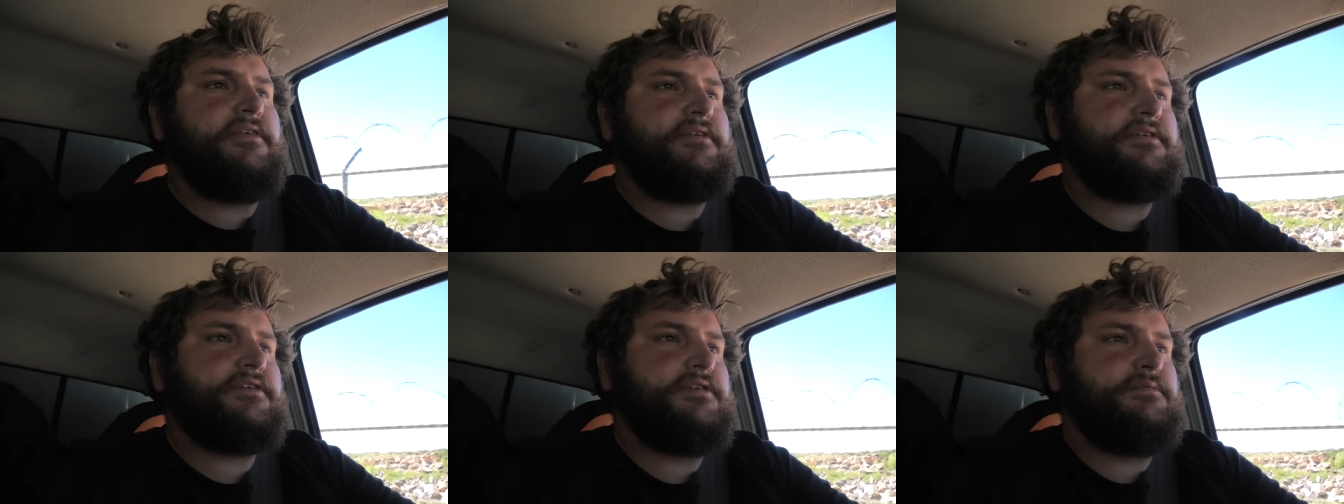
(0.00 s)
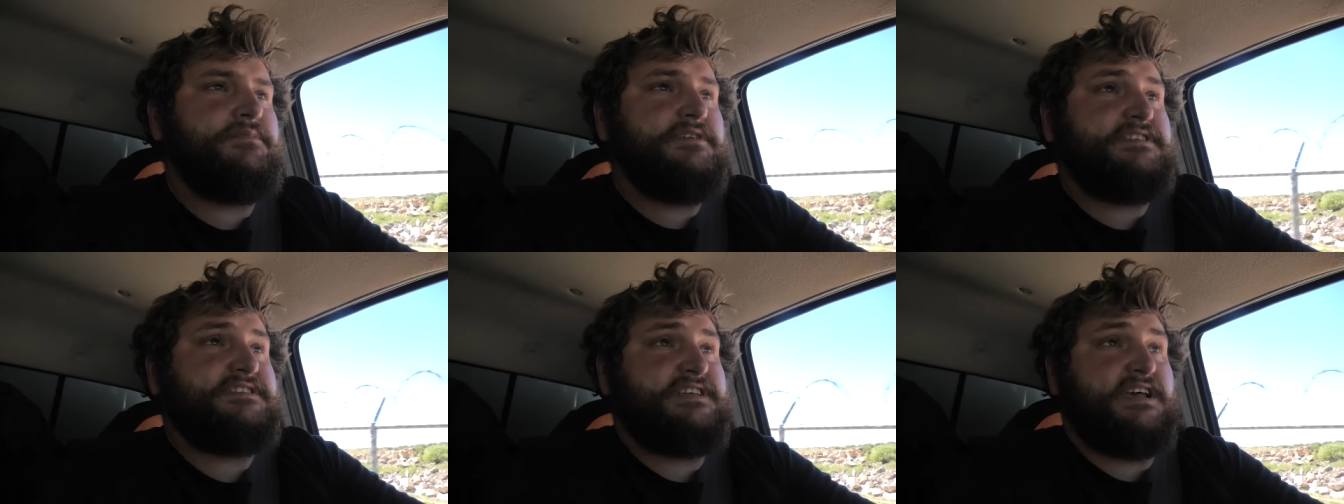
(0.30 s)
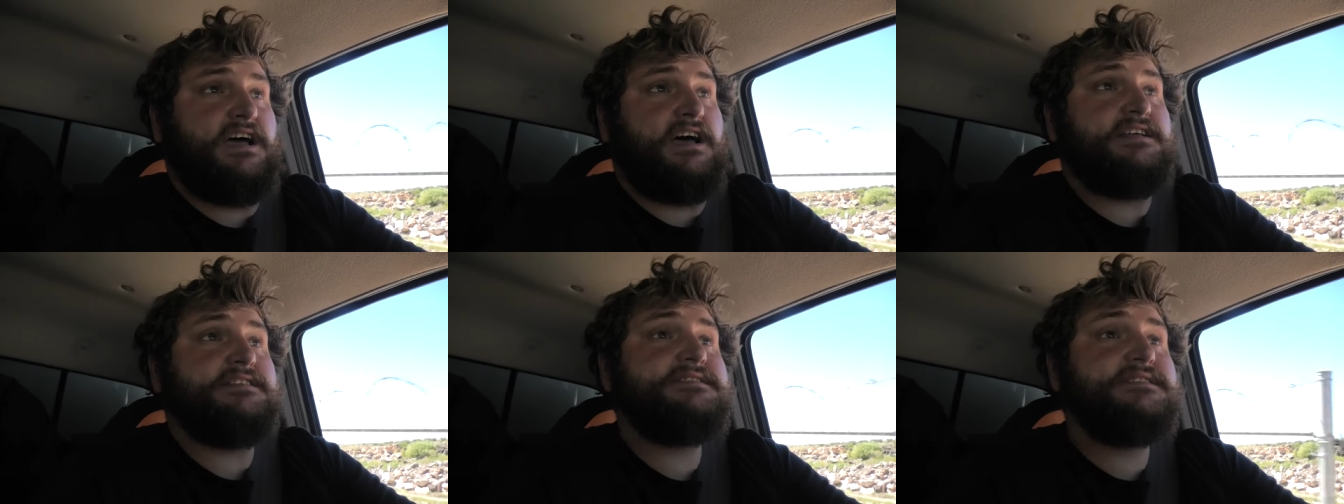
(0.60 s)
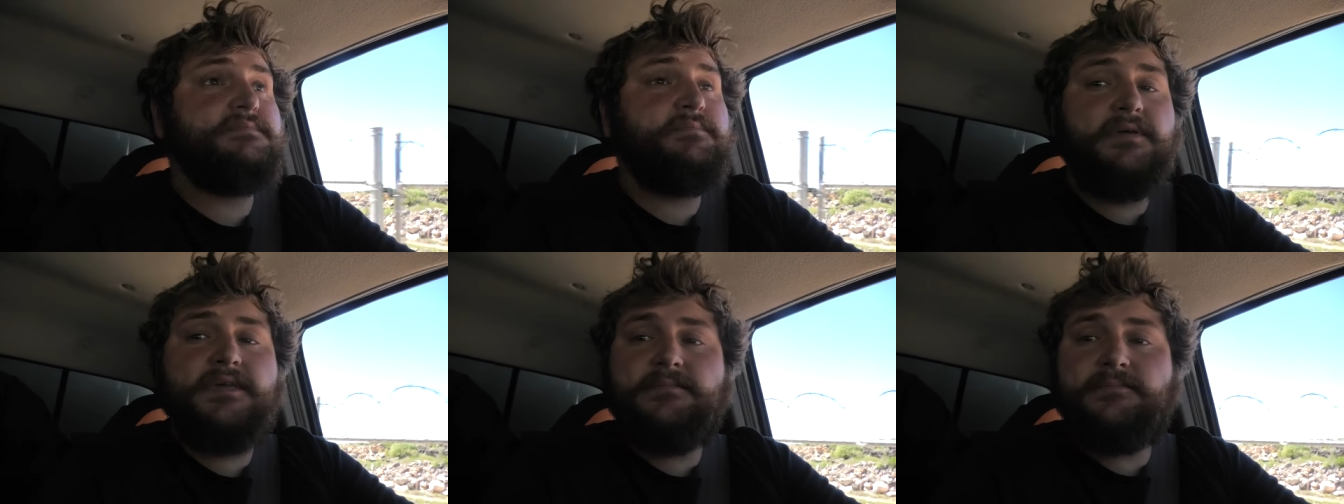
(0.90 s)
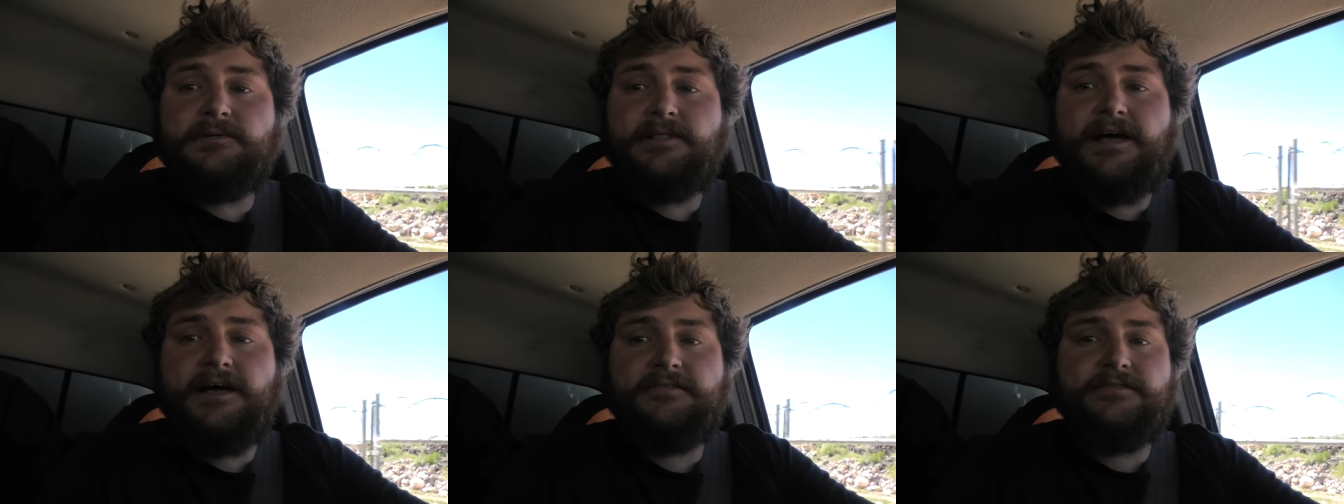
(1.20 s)
There could be tons of
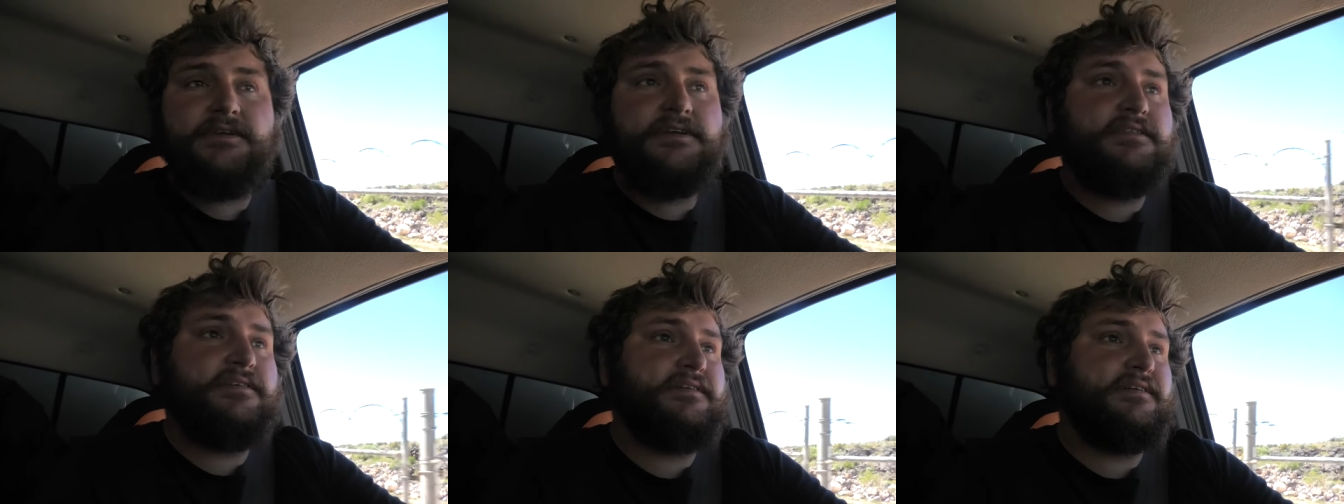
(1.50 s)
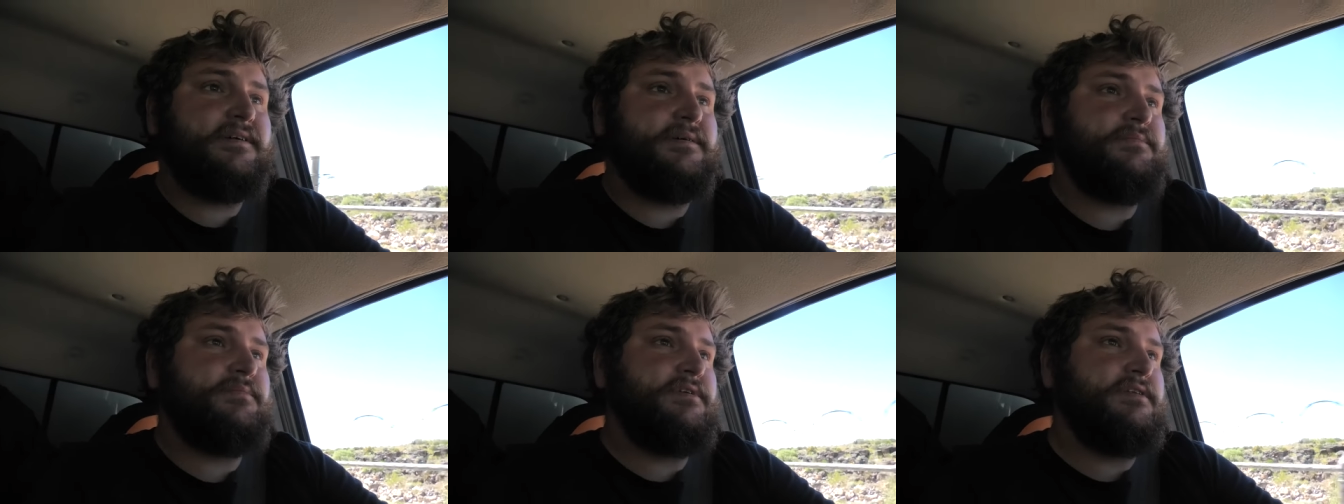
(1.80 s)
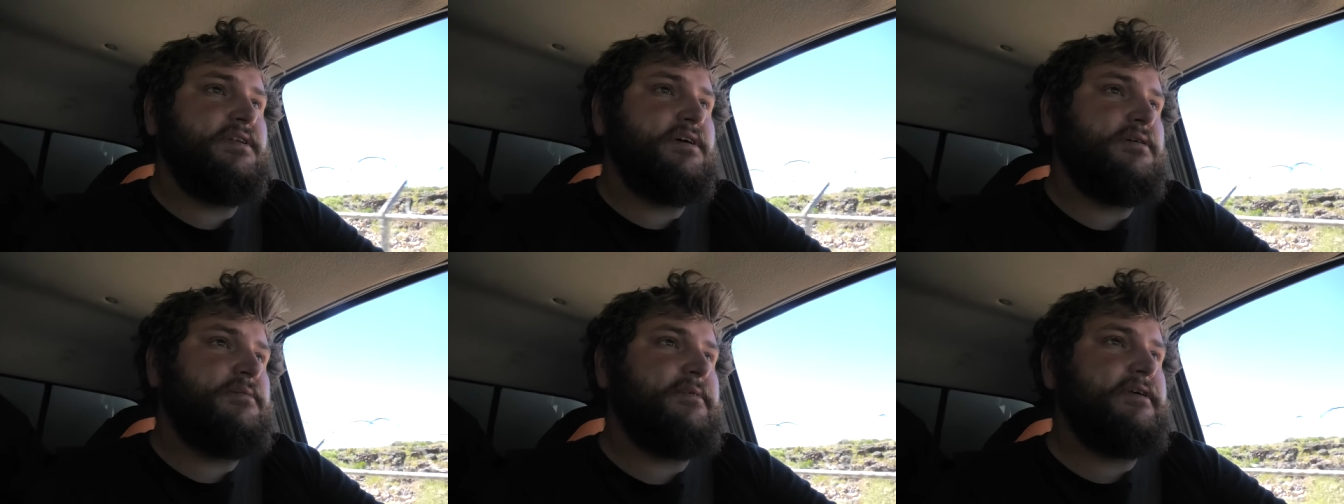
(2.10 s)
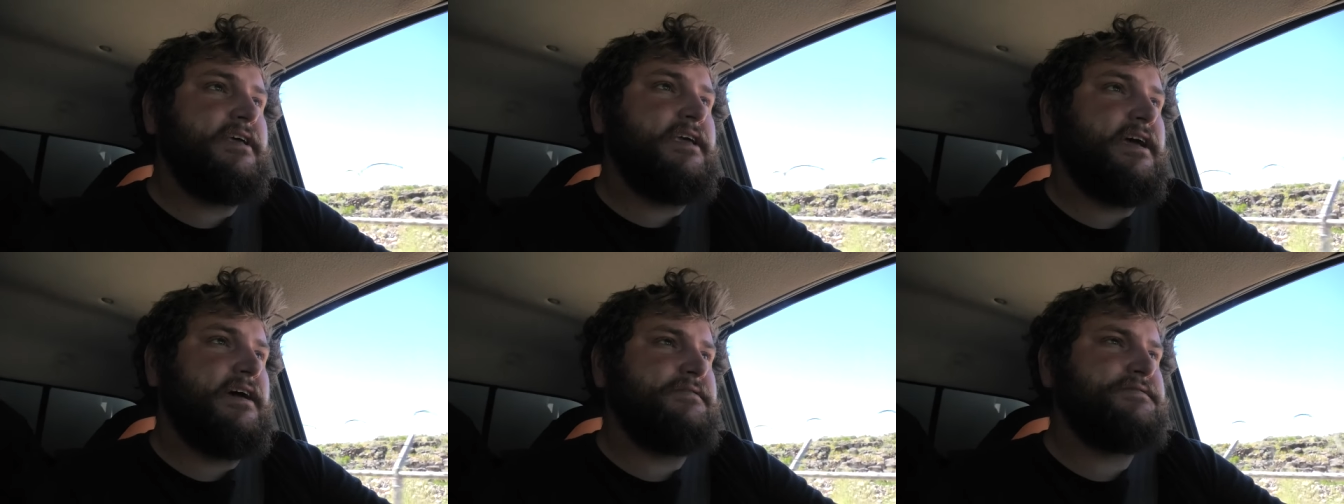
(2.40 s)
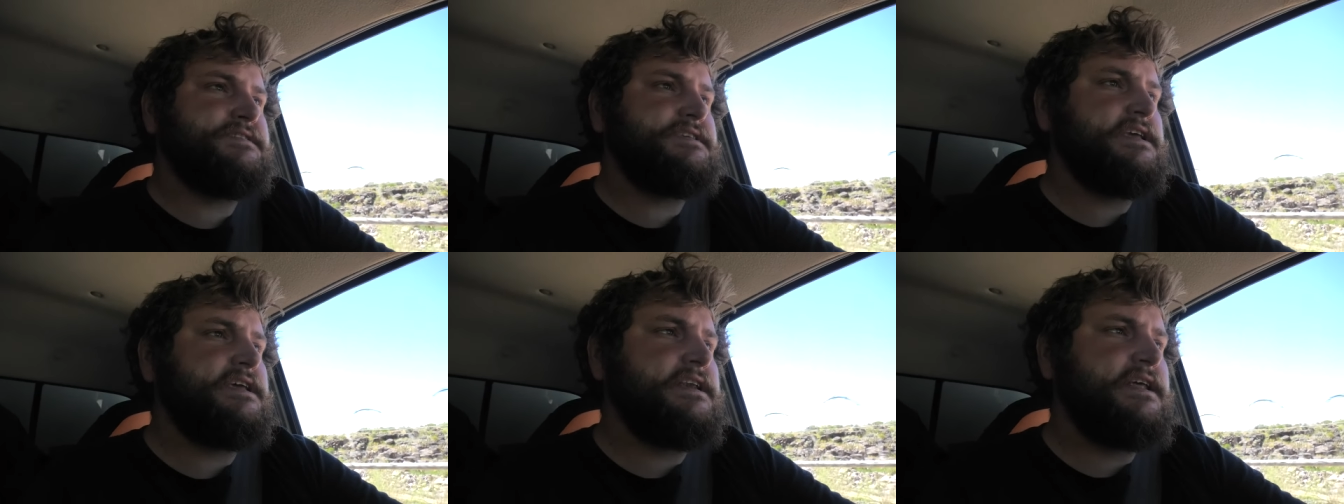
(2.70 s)
people out there. There could be nobody. I've
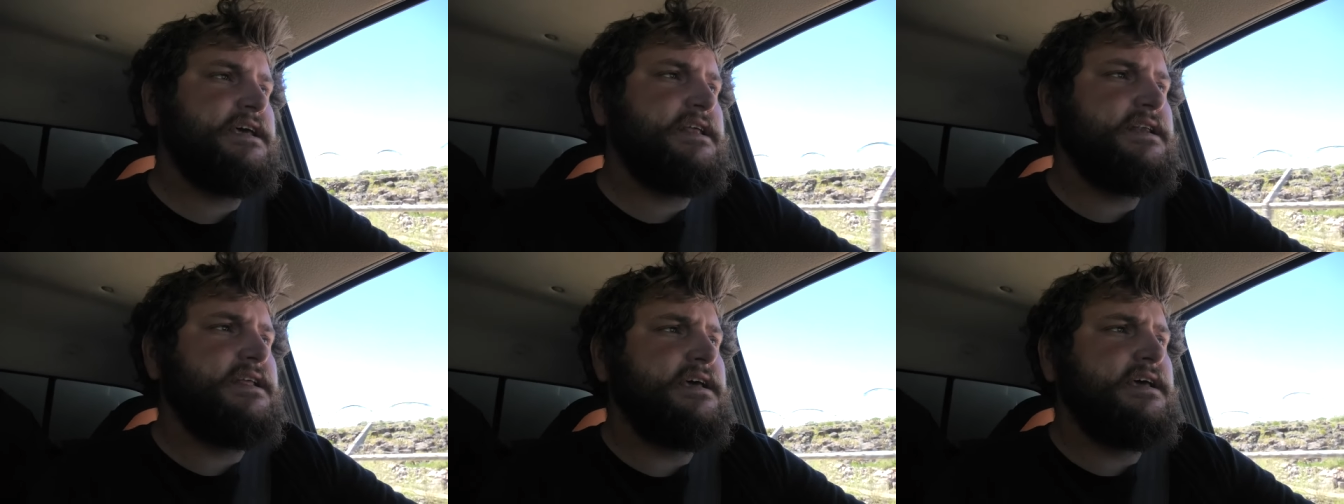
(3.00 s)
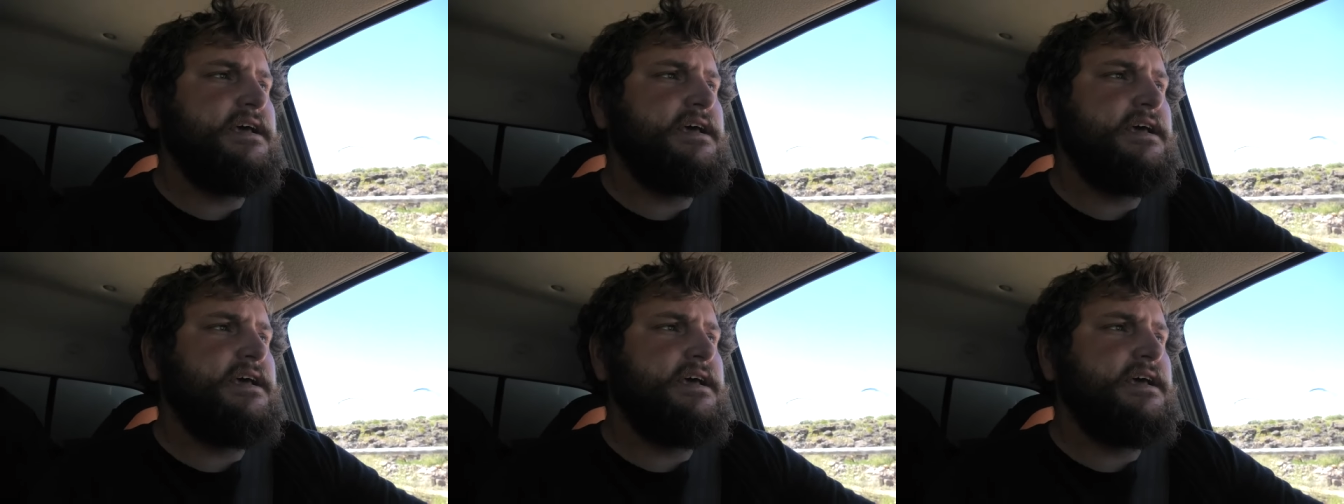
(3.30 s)
seen it.